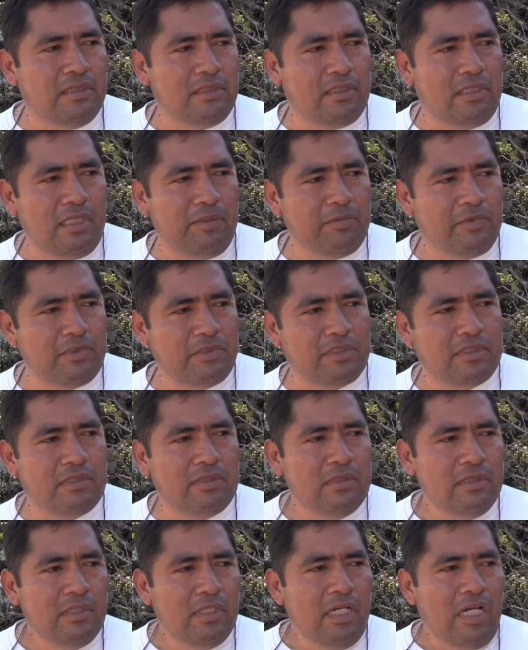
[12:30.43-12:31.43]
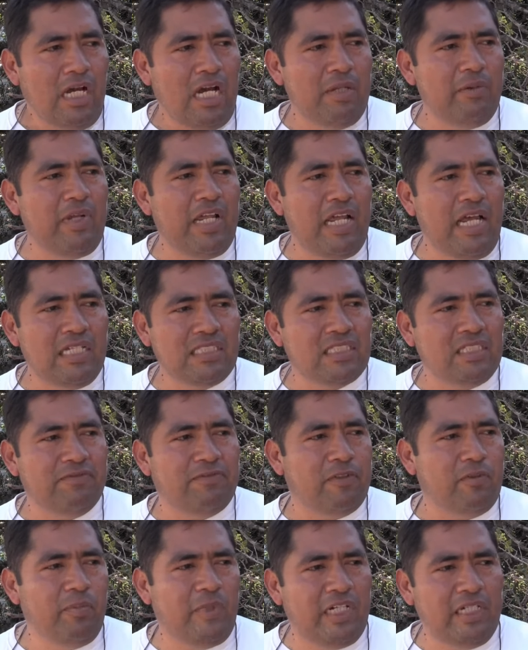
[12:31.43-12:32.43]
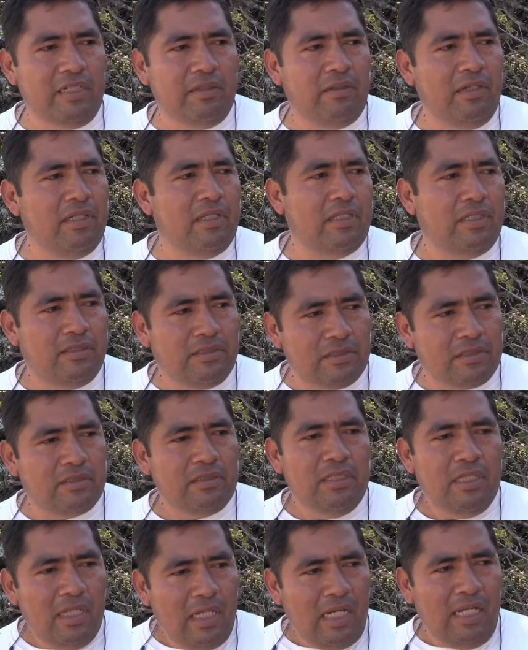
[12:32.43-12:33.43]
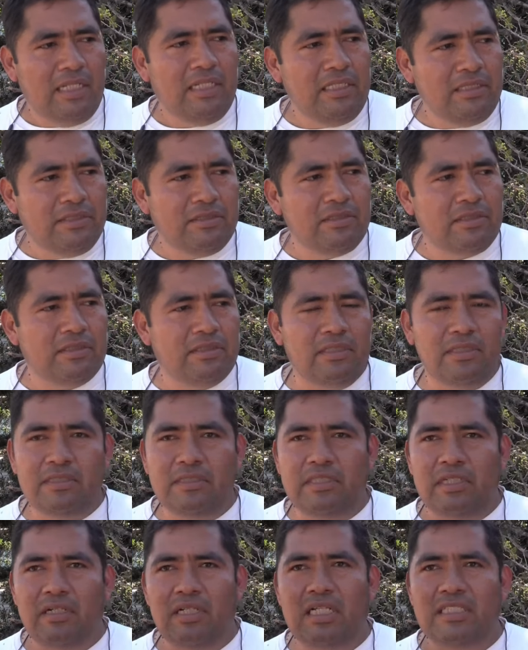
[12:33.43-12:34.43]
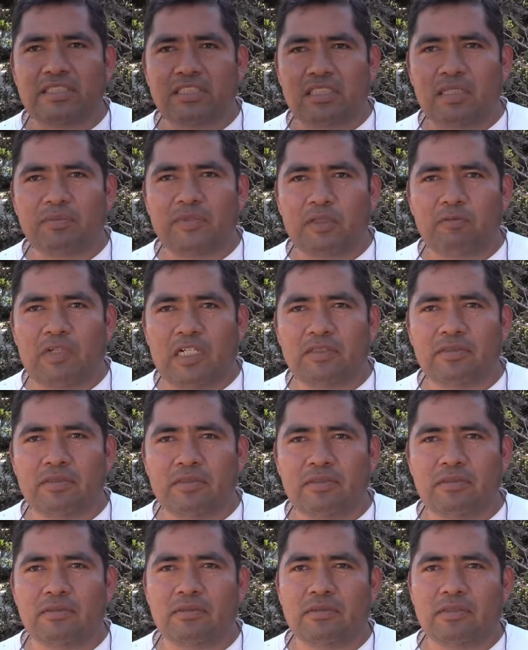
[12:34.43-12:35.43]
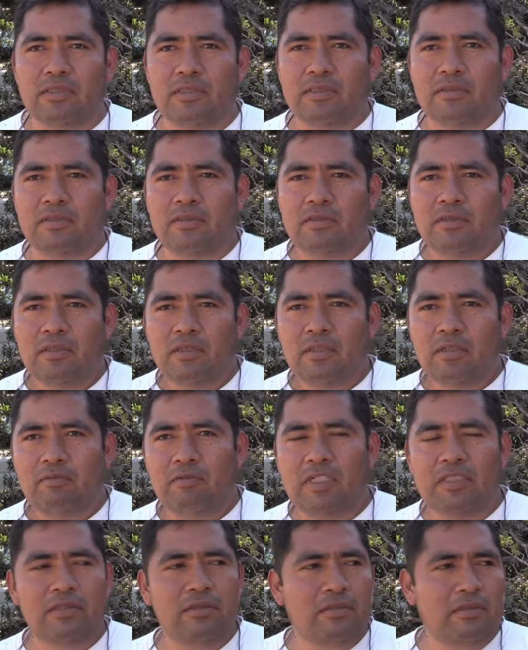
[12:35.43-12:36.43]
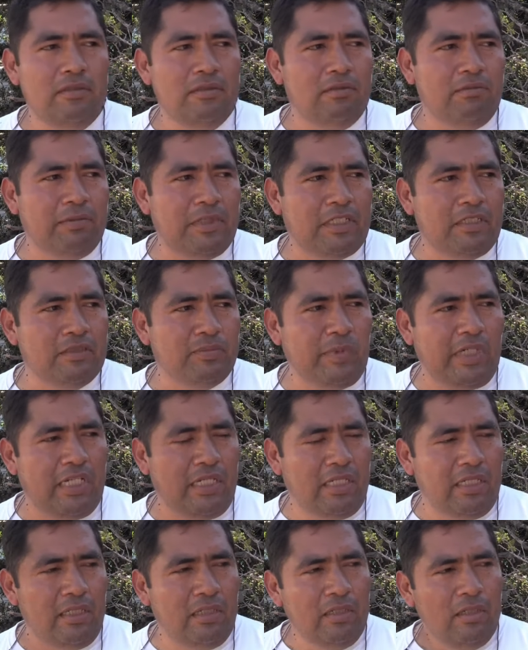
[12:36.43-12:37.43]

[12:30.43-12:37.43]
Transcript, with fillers: You know, I'm not asking for money or anything. Just at least just tell us something, what to do, you know, what to do, because my